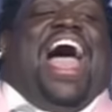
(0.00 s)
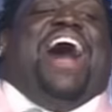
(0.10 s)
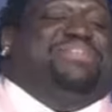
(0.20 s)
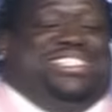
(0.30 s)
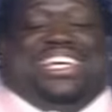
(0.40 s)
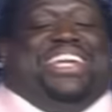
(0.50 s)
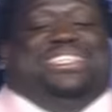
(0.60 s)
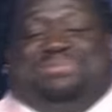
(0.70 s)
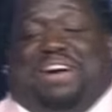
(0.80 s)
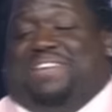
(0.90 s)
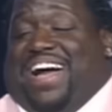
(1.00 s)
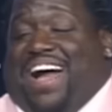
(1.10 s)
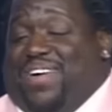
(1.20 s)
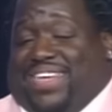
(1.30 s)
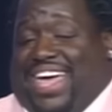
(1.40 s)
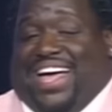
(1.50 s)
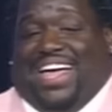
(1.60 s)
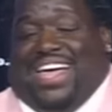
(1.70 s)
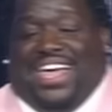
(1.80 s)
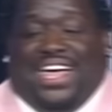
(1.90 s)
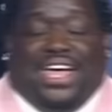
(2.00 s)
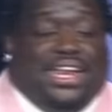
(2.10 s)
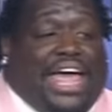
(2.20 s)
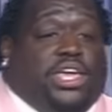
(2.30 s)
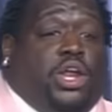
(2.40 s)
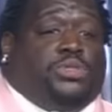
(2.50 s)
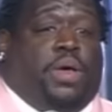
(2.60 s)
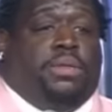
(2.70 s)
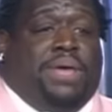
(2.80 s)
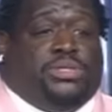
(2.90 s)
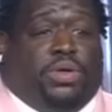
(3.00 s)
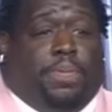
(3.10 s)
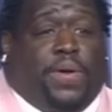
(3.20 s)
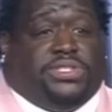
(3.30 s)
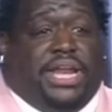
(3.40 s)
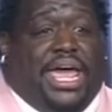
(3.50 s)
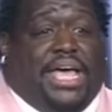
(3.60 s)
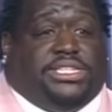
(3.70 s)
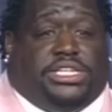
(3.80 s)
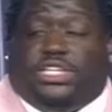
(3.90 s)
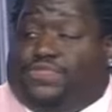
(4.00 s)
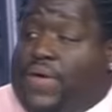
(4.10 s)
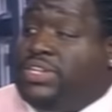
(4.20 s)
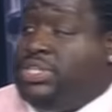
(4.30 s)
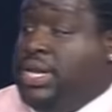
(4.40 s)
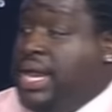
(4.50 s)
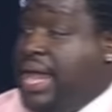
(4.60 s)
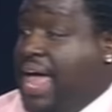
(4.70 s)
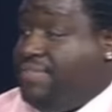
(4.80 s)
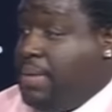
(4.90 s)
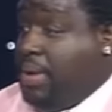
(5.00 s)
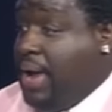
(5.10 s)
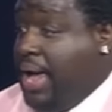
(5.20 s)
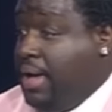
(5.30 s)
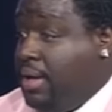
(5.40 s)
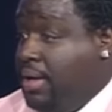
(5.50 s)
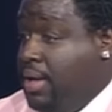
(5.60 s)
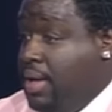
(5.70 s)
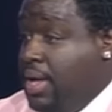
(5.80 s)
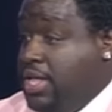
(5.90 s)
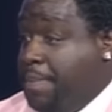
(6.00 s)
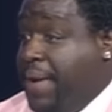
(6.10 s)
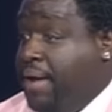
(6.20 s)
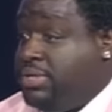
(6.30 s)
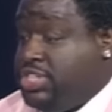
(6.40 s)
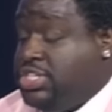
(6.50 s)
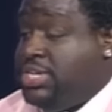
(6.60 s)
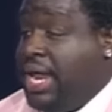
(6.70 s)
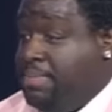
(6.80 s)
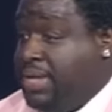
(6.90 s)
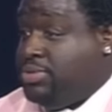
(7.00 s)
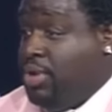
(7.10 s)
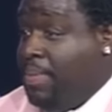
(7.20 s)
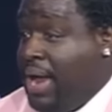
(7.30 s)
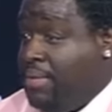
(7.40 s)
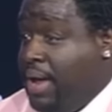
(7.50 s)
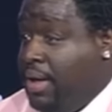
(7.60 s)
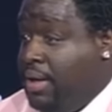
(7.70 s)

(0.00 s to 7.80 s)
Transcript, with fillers: I'm still as a motherfucker. I don't care. Like, you don't supposed to mess with a person that has a dysfunction in their life. Am I right? Your parents teach you not to mess with nobody, right?